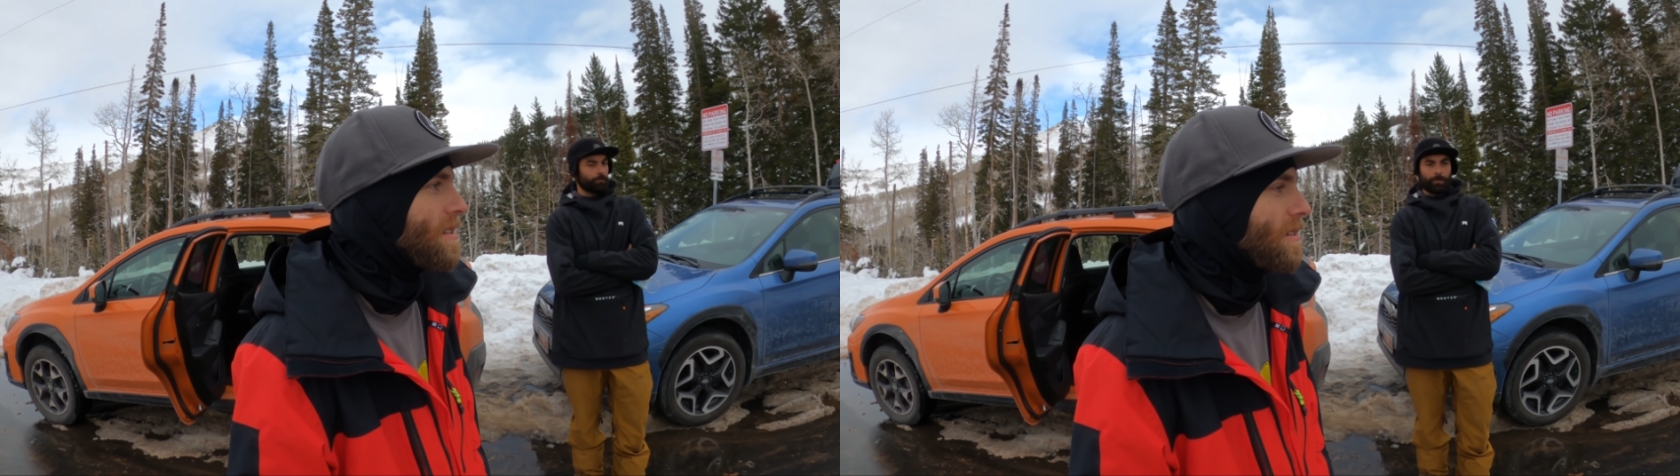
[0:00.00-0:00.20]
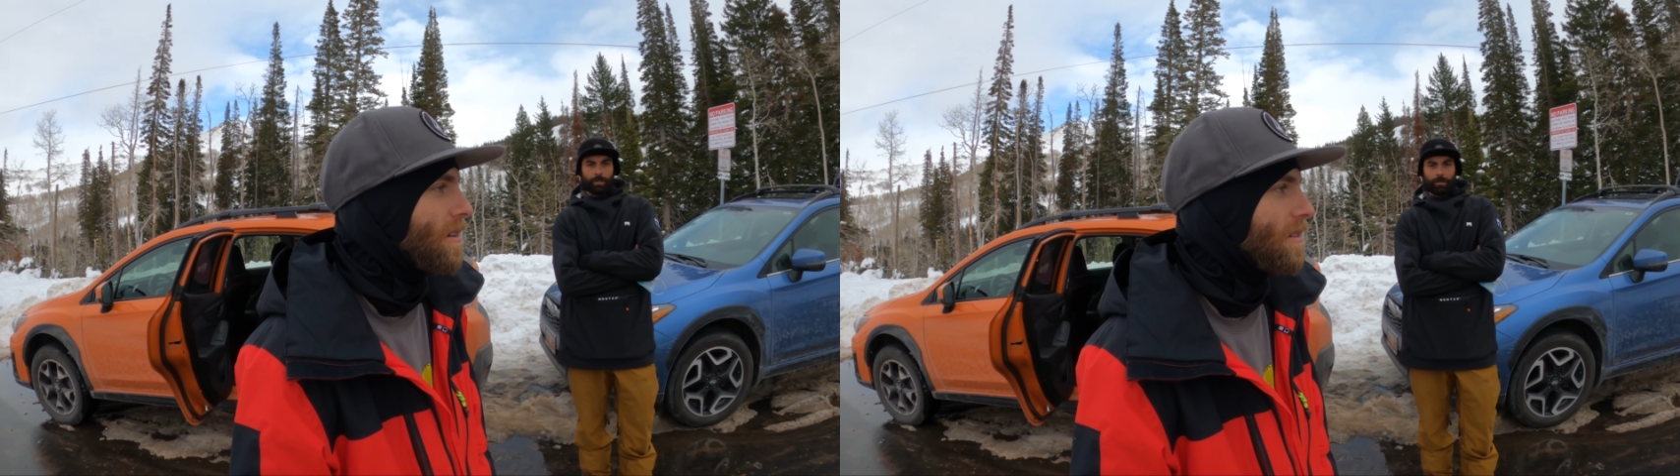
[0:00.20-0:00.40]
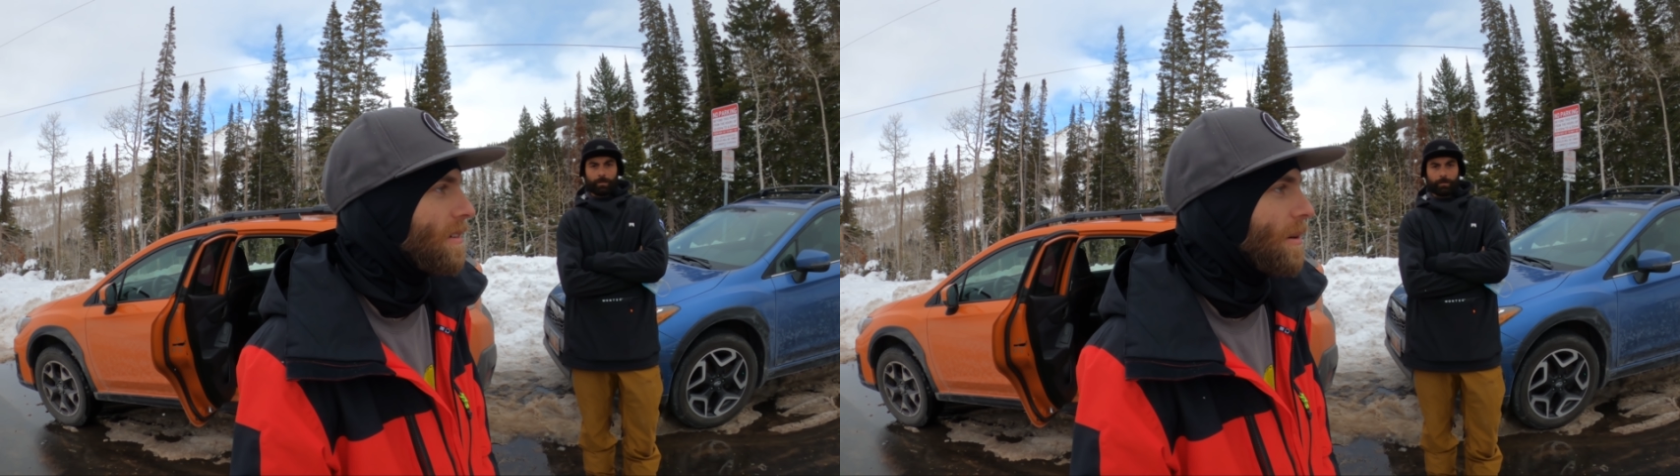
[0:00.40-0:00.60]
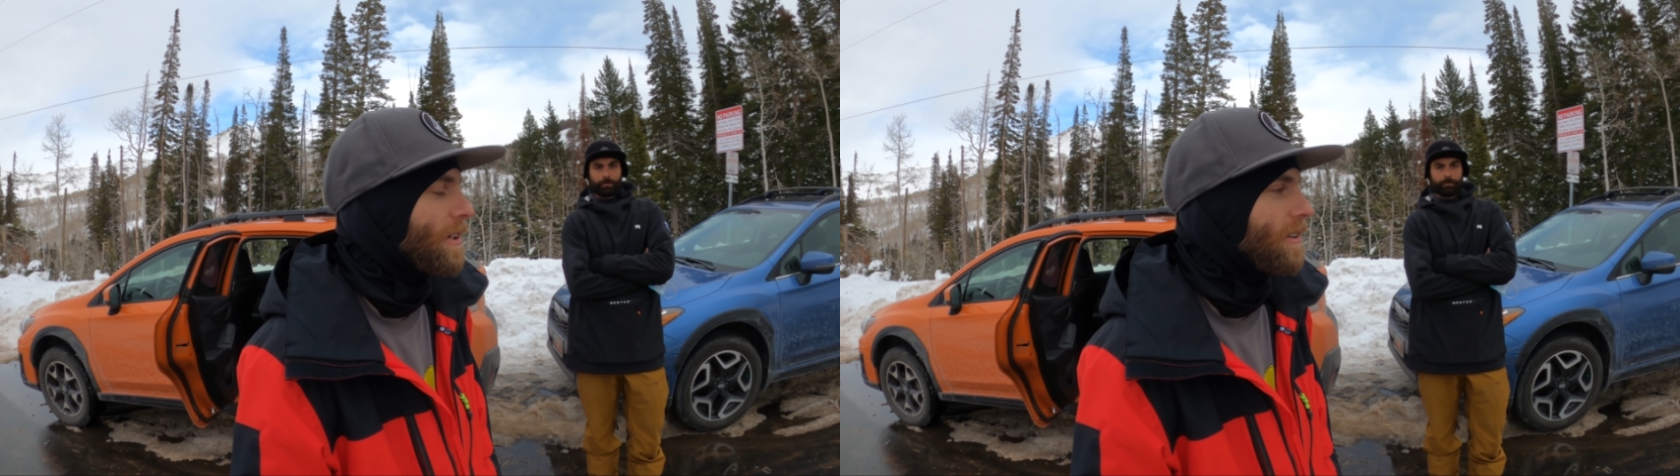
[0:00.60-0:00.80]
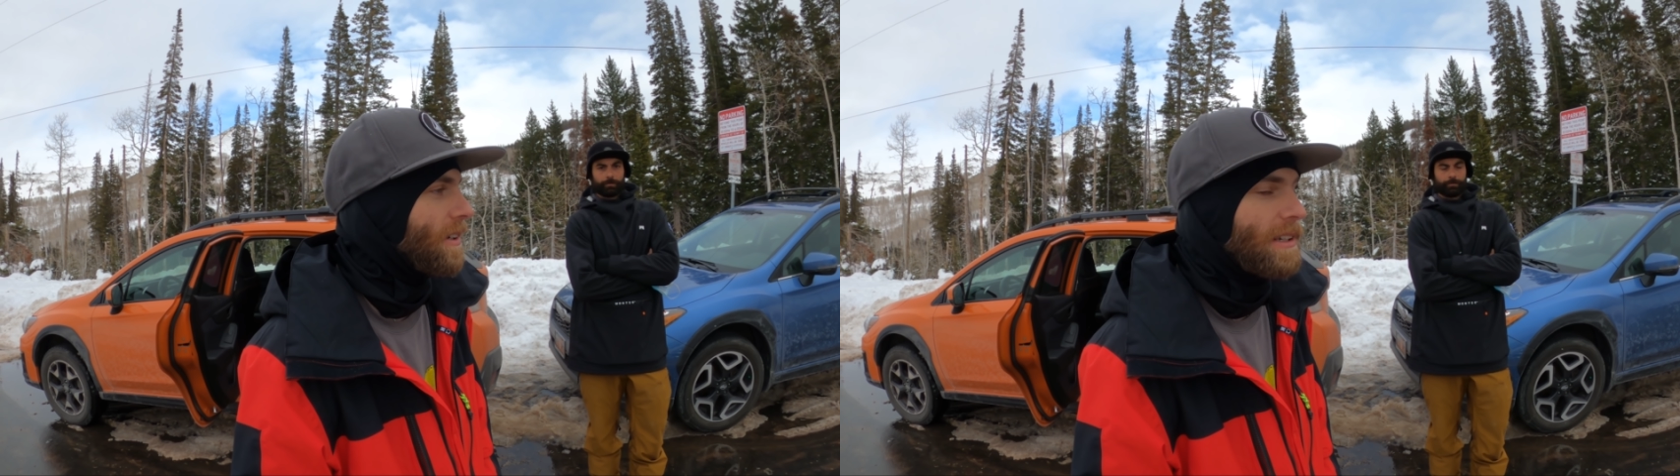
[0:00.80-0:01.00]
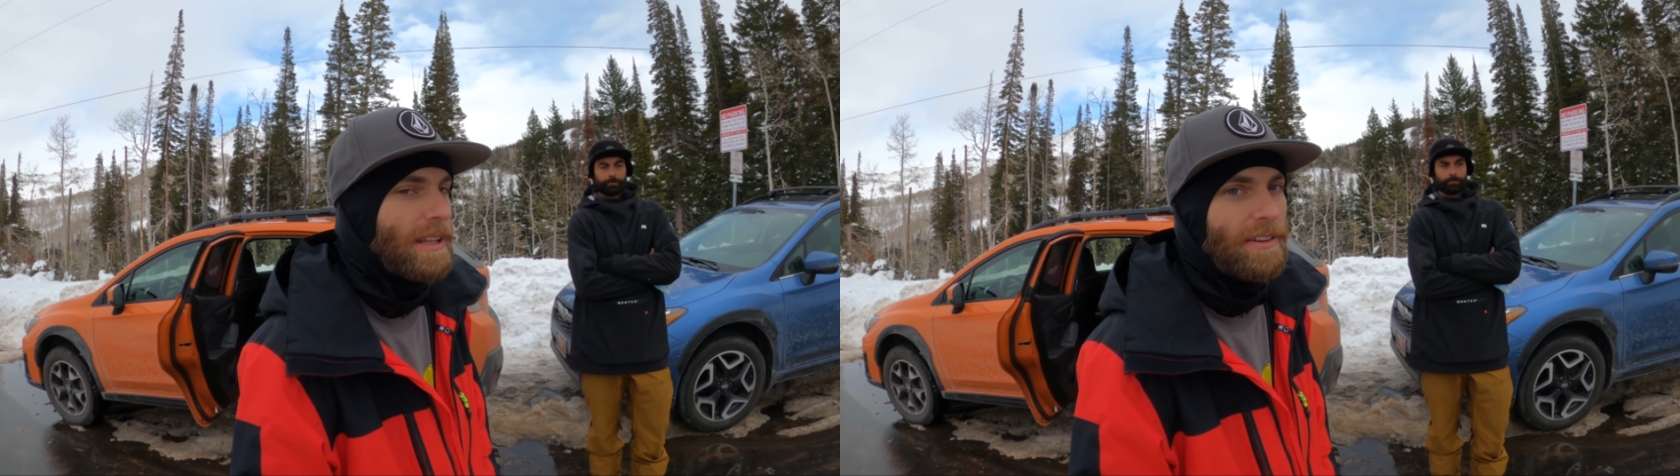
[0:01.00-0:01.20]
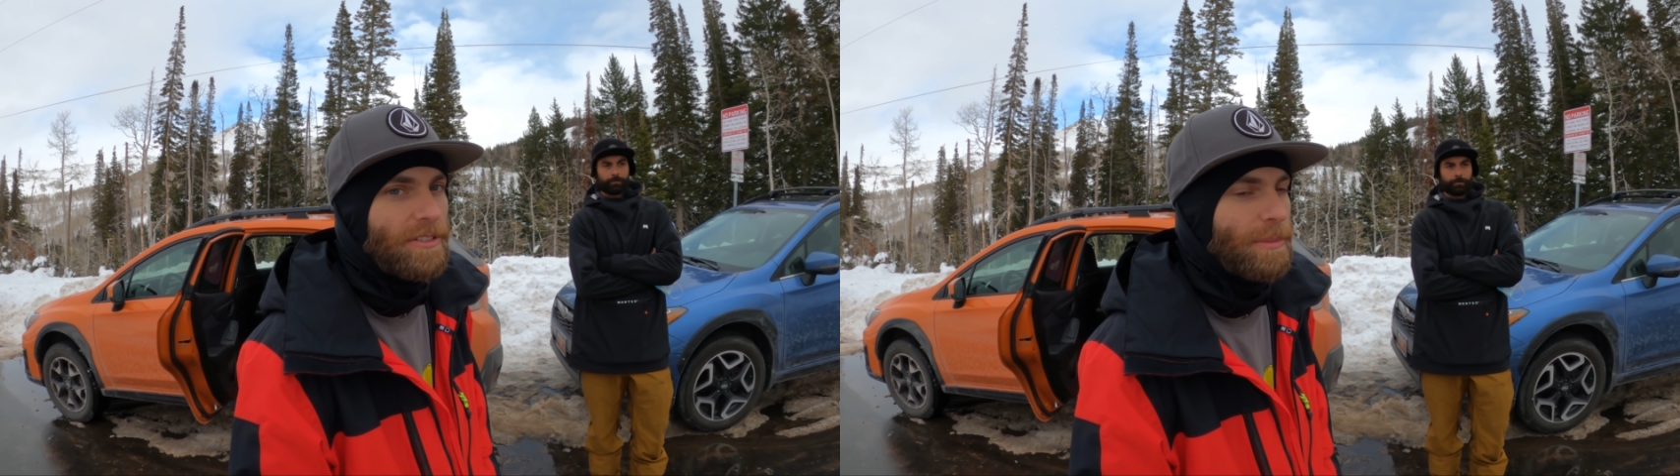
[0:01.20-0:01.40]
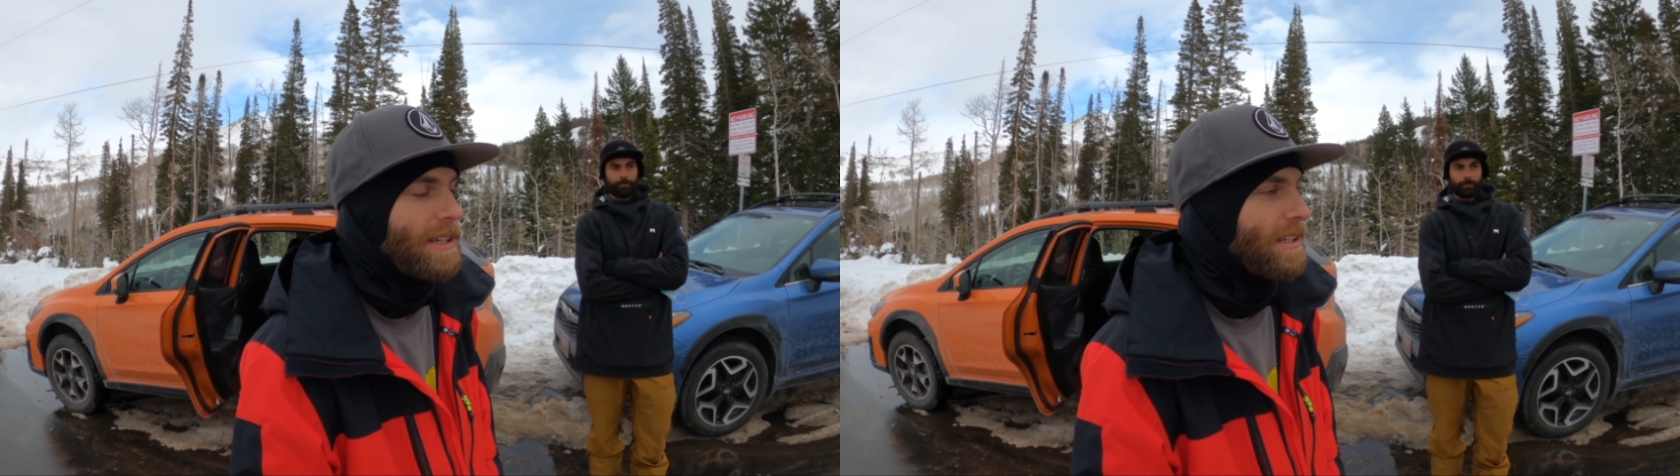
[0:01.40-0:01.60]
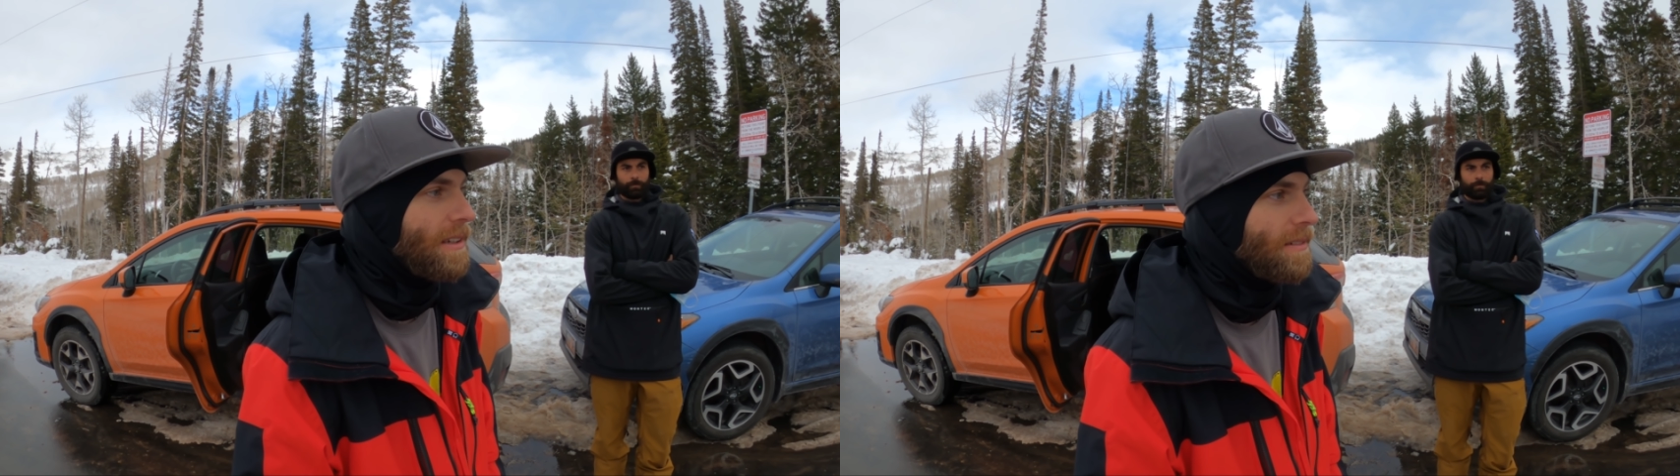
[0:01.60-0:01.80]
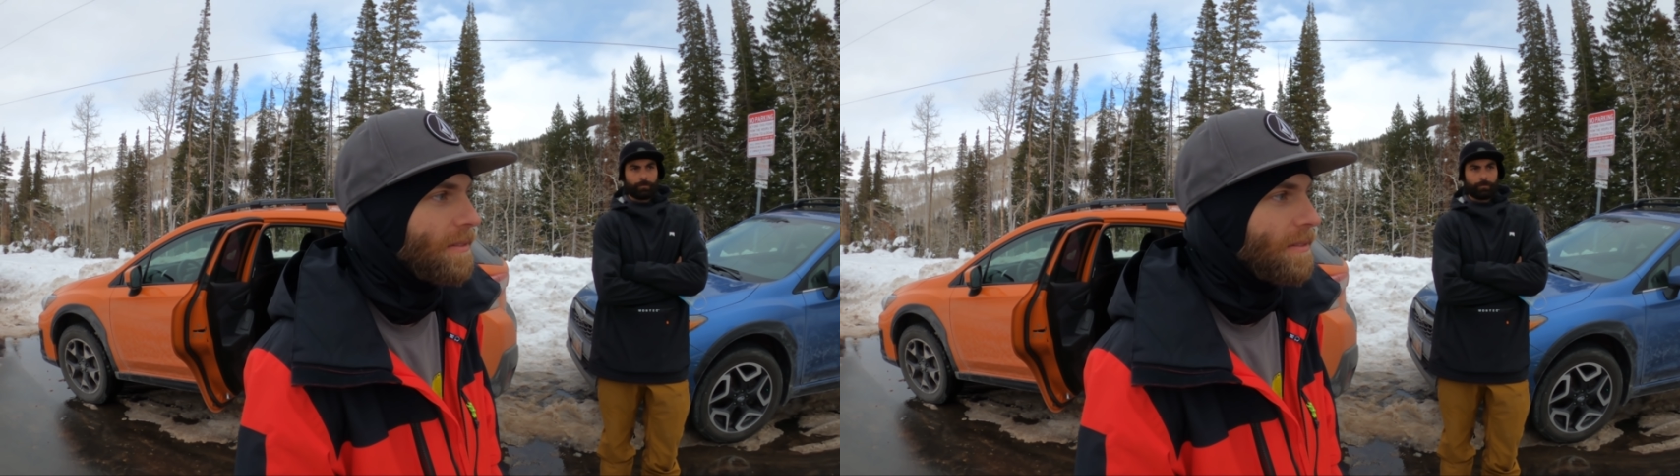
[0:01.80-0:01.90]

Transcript: So I might look into that for my kit.